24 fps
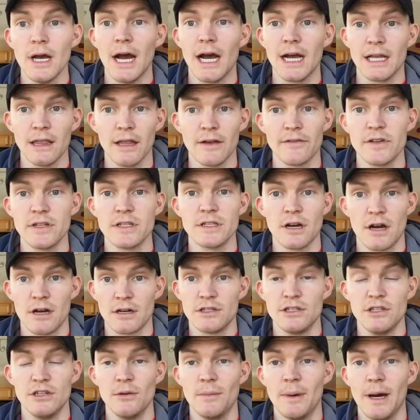I'd love to talk
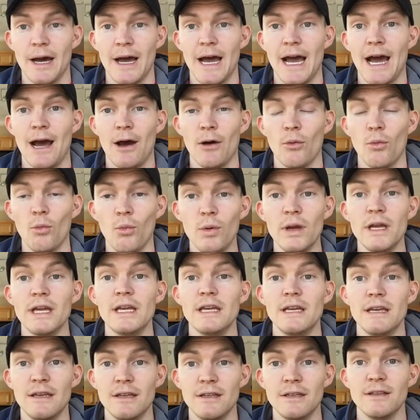to you about how
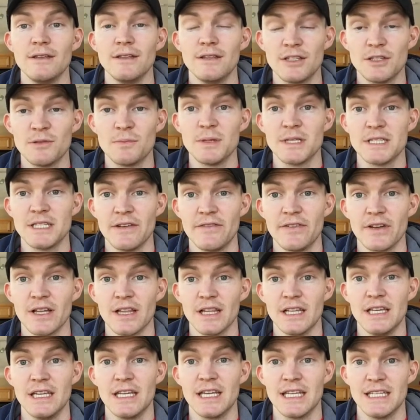we
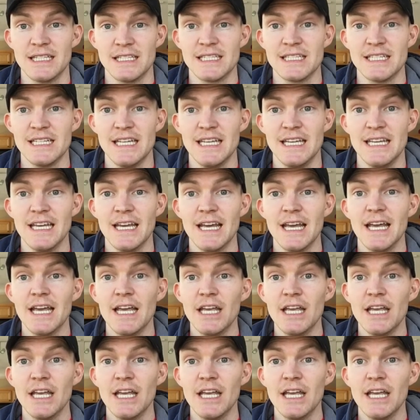specifically can see